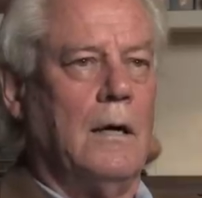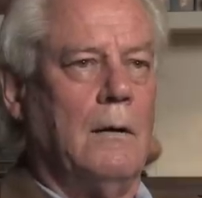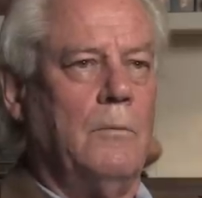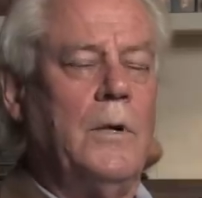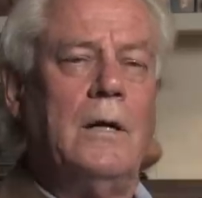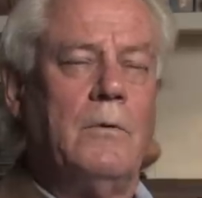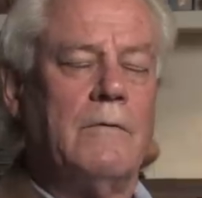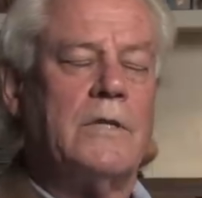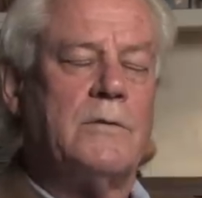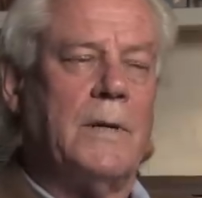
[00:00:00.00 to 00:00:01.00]
I really would
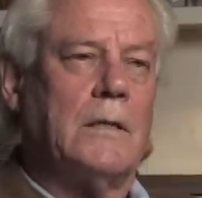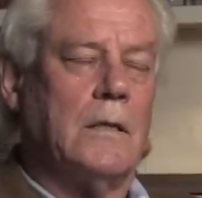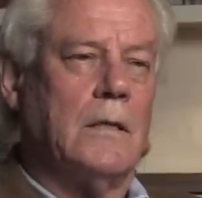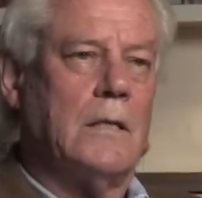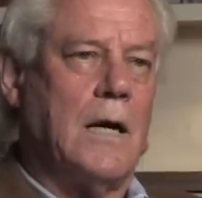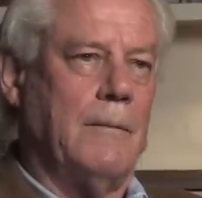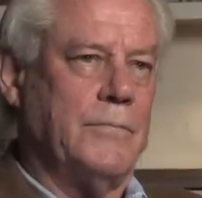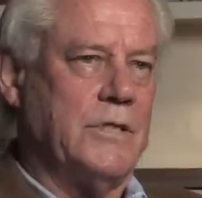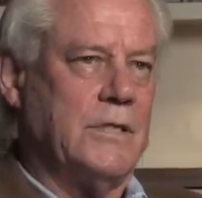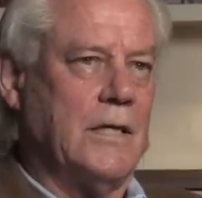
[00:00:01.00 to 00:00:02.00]
have expected the
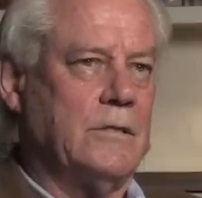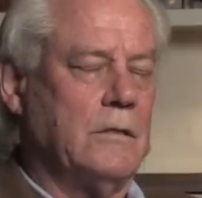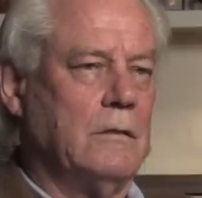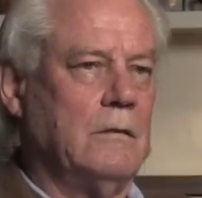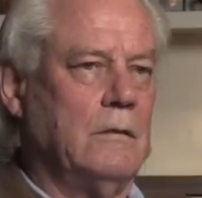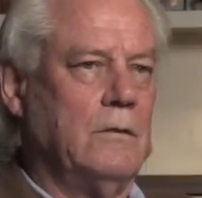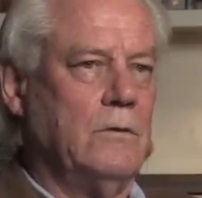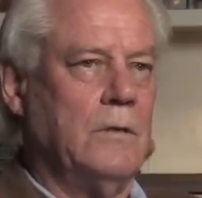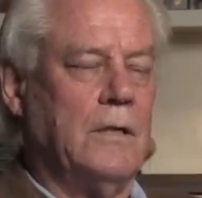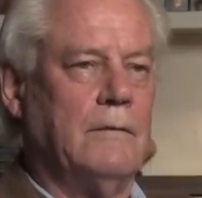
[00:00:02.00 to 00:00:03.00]
top section
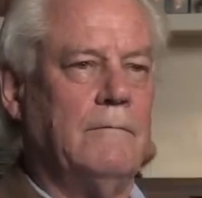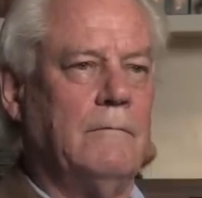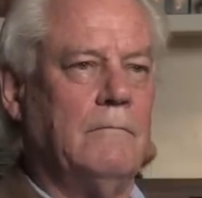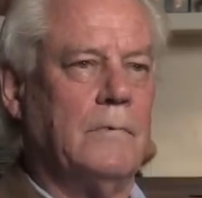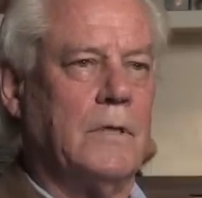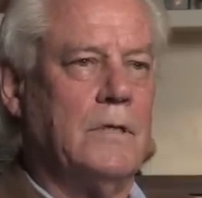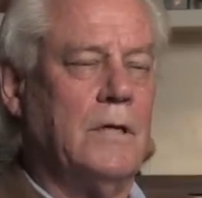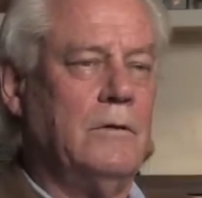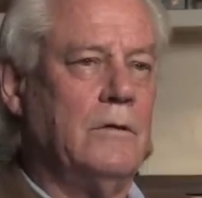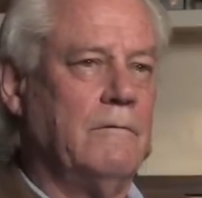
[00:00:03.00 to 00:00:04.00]
to have
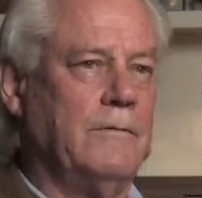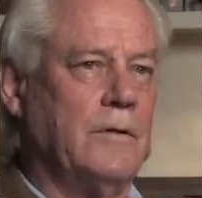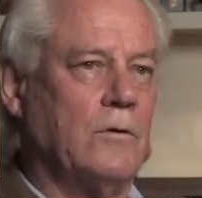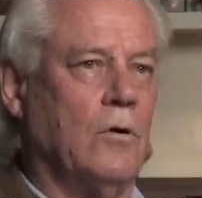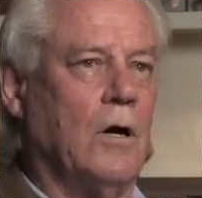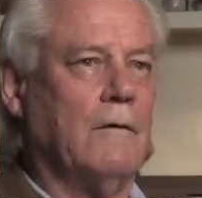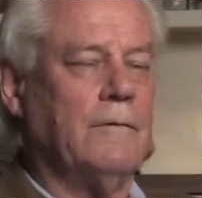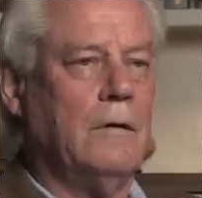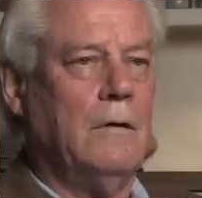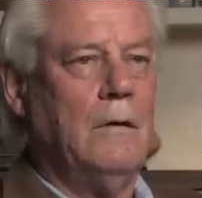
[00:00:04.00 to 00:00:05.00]
continued to veer off
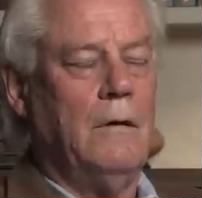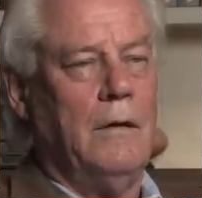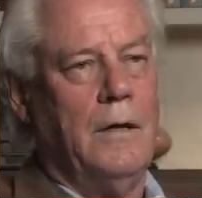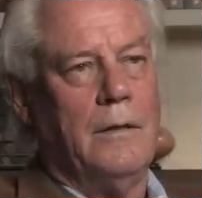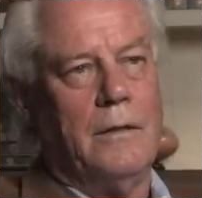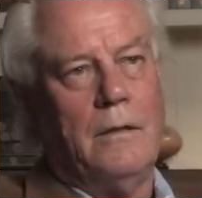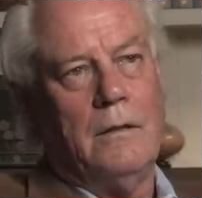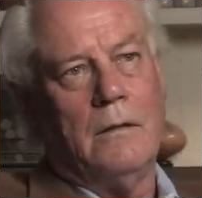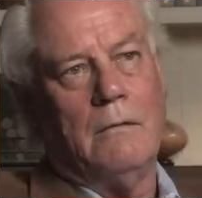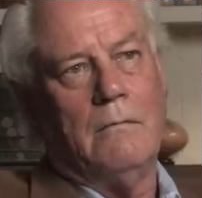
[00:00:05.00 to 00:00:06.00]
in
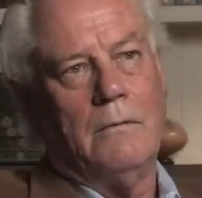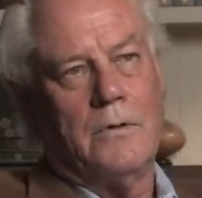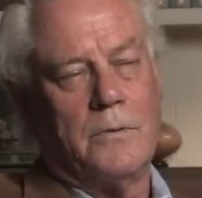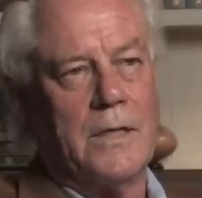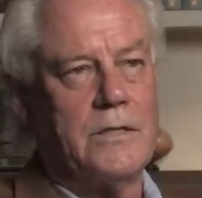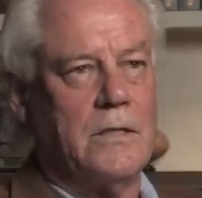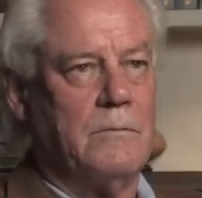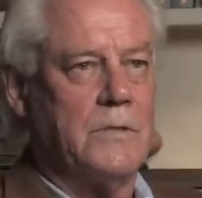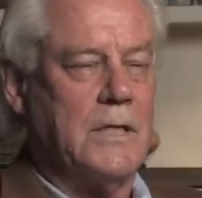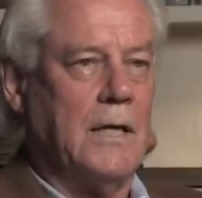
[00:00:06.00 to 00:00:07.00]
the direction it
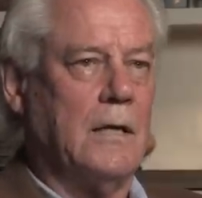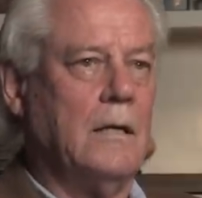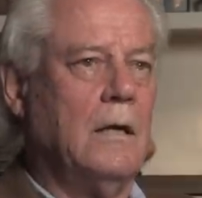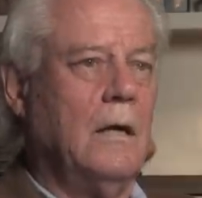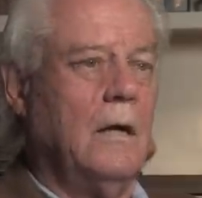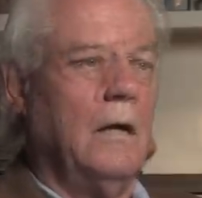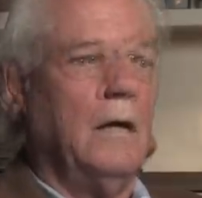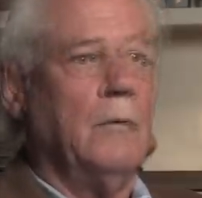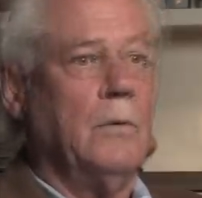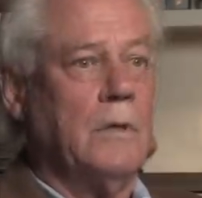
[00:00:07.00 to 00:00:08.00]
was headed.
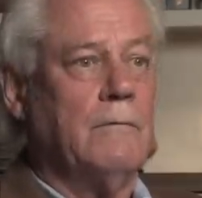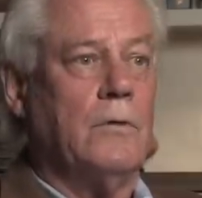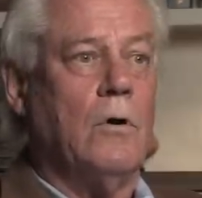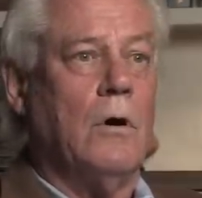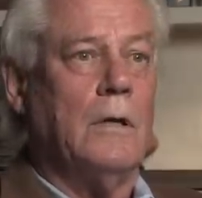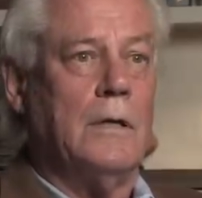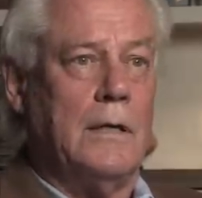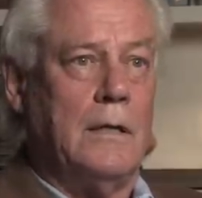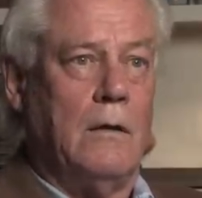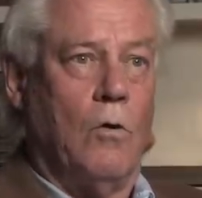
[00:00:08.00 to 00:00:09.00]
It would have gone
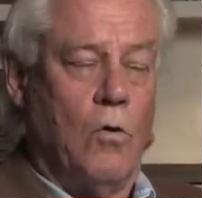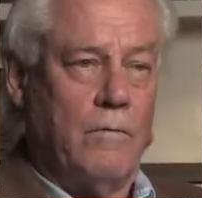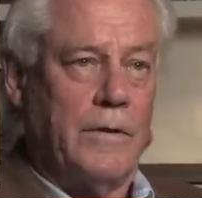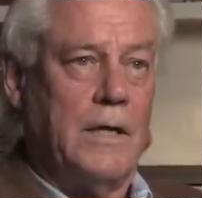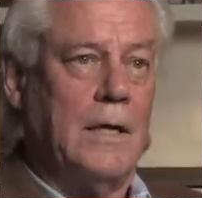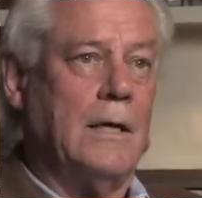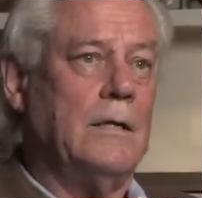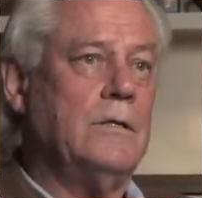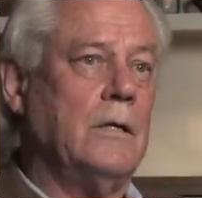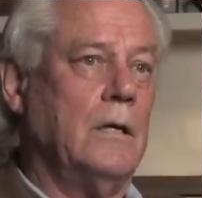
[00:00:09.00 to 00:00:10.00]
over the
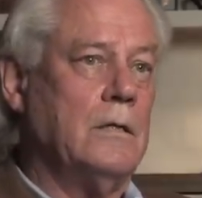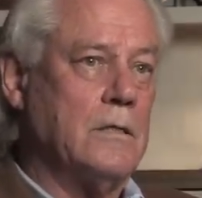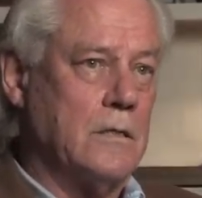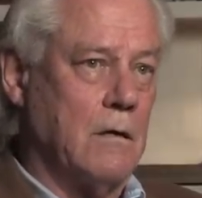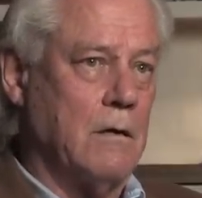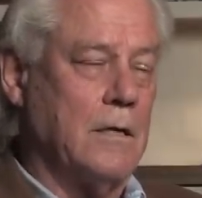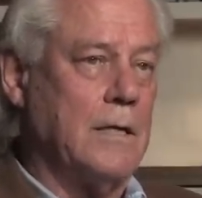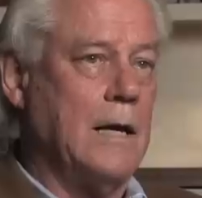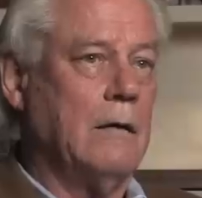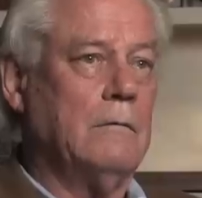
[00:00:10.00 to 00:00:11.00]
edge and started
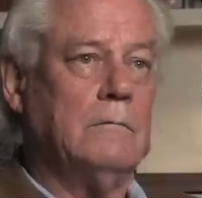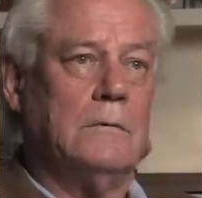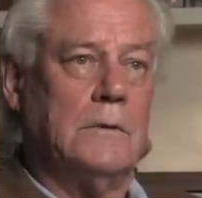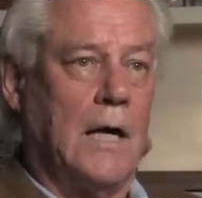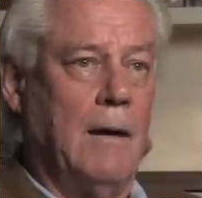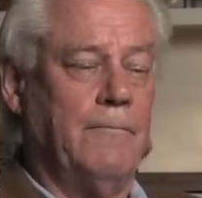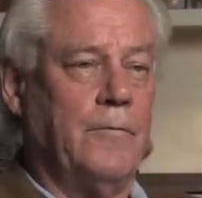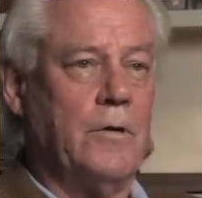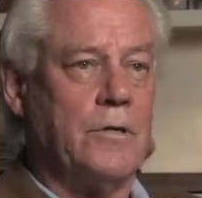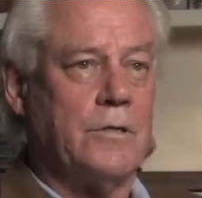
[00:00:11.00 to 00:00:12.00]
down top
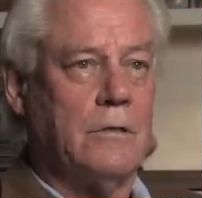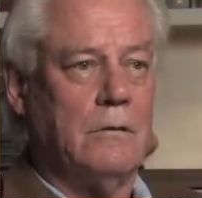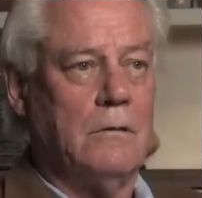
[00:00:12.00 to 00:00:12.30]
first.